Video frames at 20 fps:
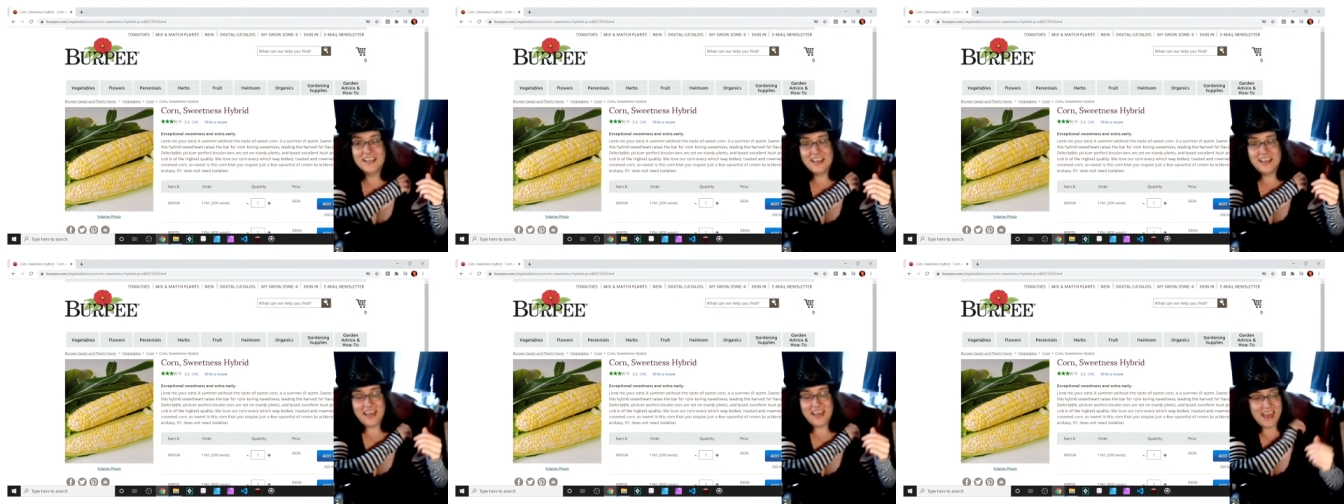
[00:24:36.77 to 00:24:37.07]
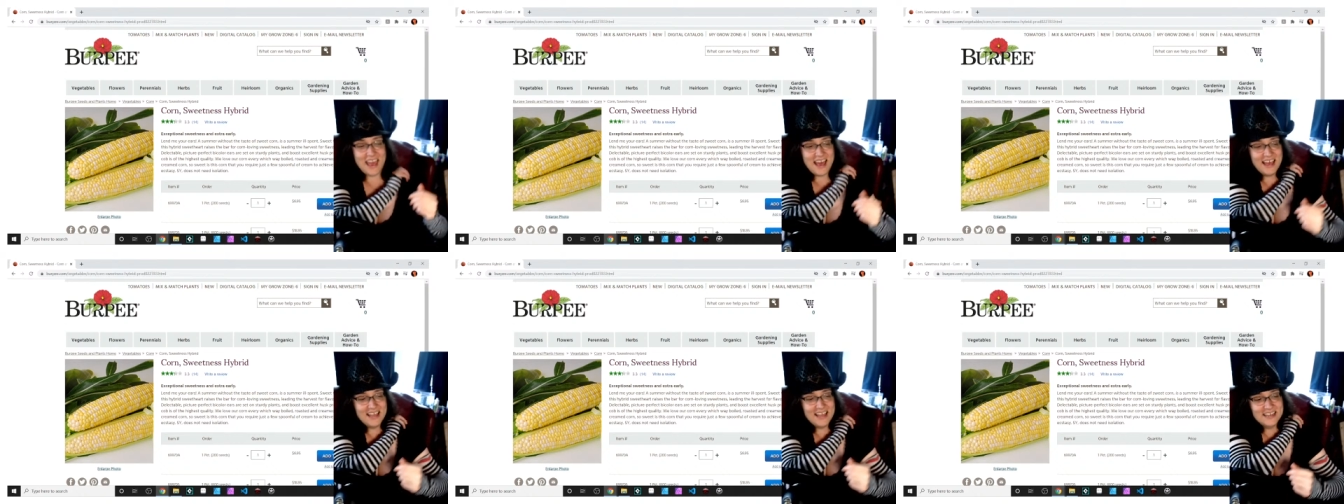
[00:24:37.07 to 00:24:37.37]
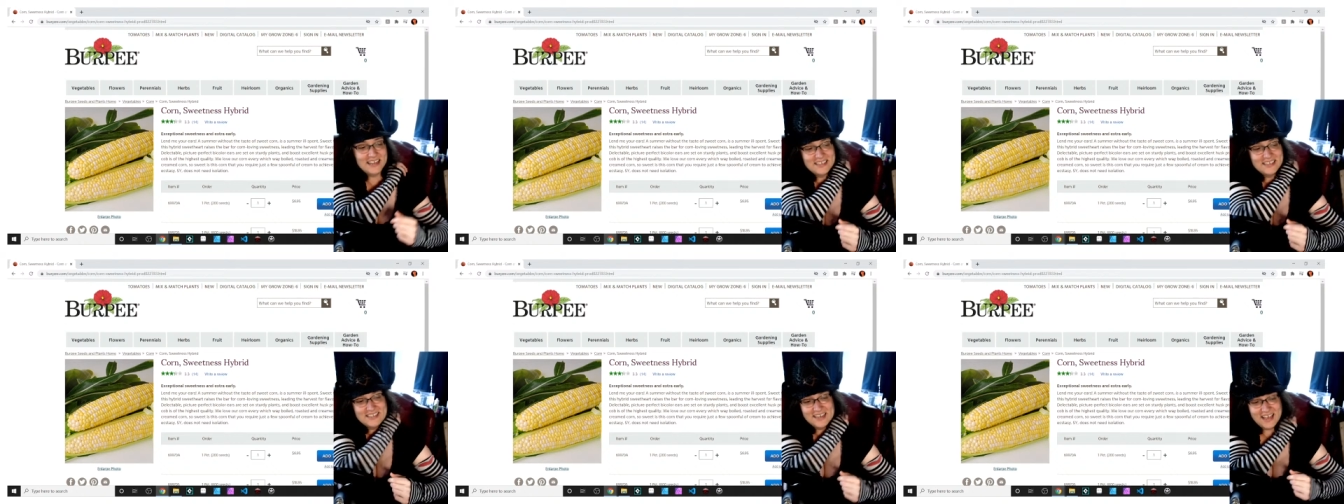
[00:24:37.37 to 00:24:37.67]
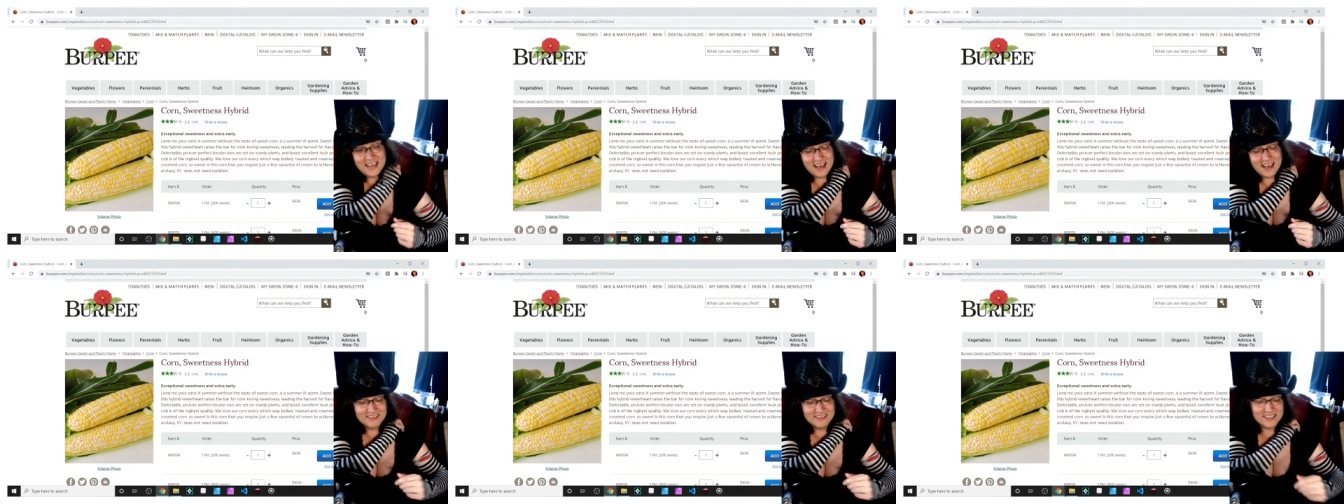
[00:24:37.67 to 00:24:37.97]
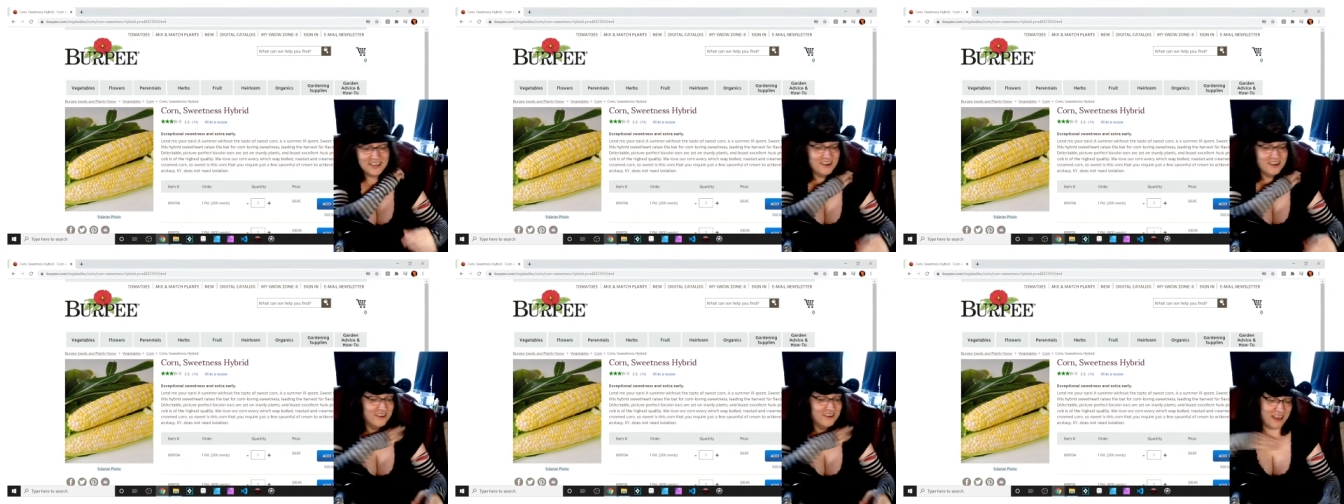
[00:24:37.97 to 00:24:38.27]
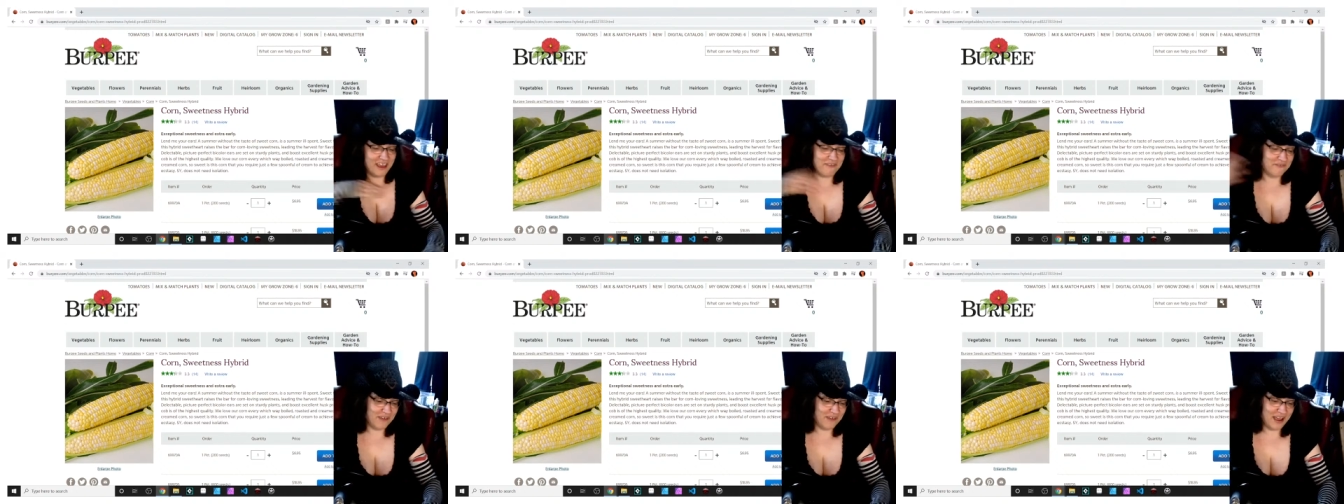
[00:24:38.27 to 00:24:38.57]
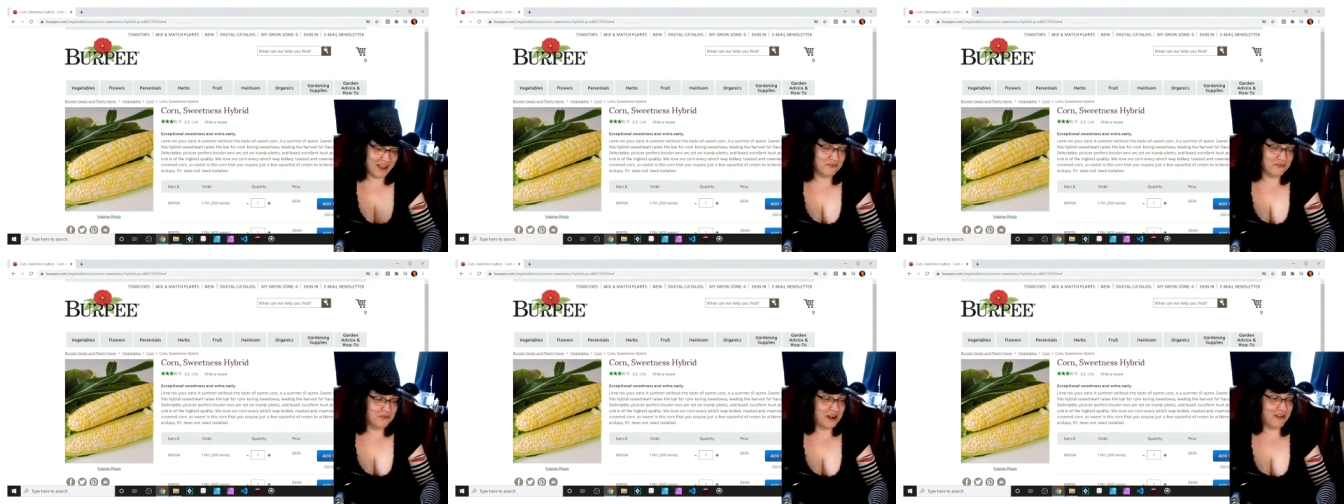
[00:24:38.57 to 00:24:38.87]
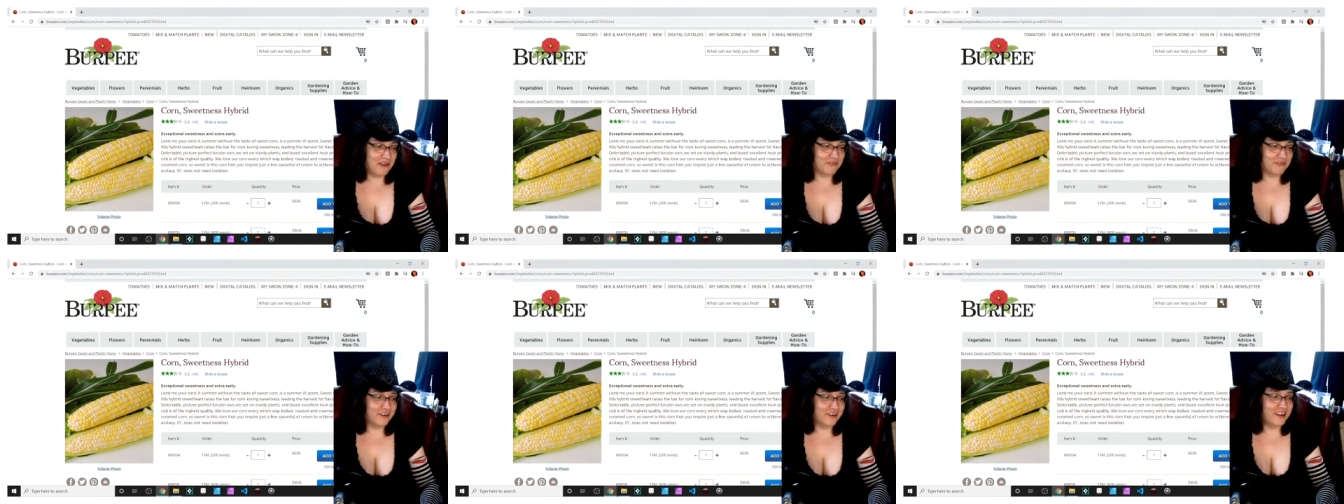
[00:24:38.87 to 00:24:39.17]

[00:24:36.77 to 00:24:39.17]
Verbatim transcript: And I was like, okay, fine, whatever.